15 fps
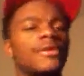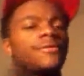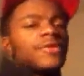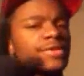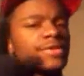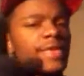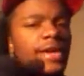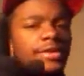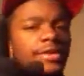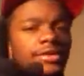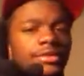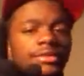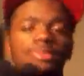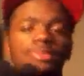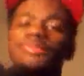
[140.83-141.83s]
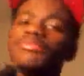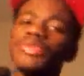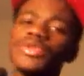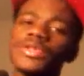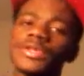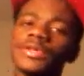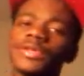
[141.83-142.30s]
The first factor,
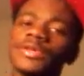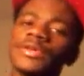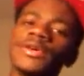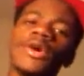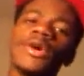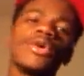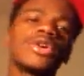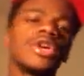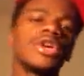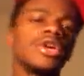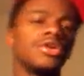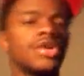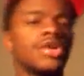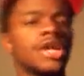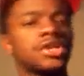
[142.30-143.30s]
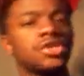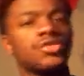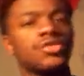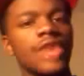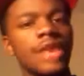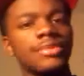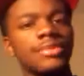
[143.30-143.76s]
music. Okay, you
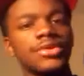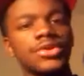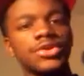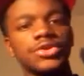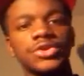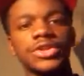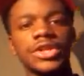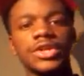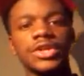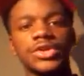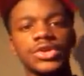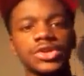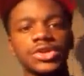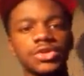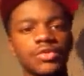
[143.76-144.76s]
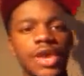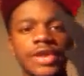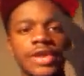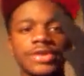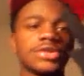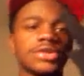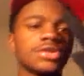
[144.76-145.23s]
got your rappers, your singers, your
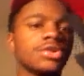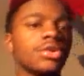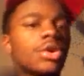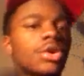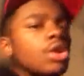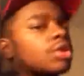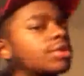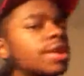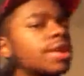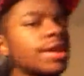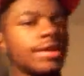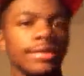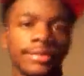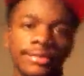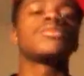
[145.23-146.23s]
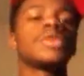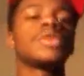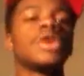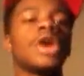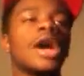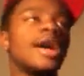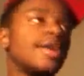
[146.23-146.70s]
writers, you know, all that.
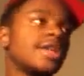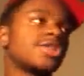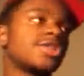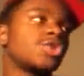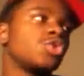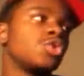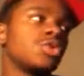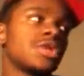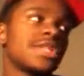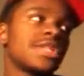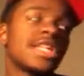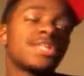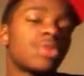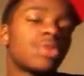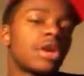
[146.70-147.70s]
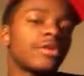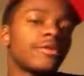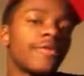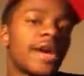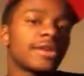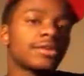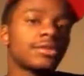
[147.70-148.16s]
Alright, that's cool because that's part
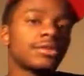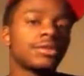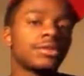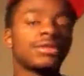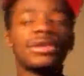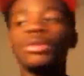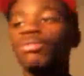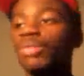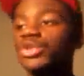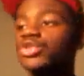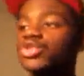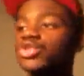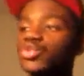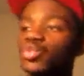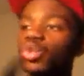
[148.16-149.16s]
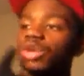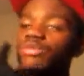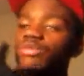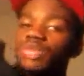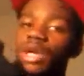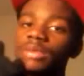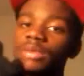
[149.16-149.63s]
of the factor. But there's
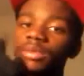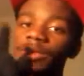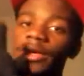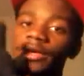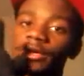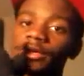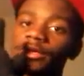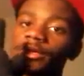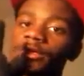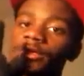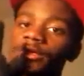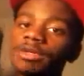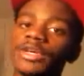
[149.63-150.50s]
one problem about it.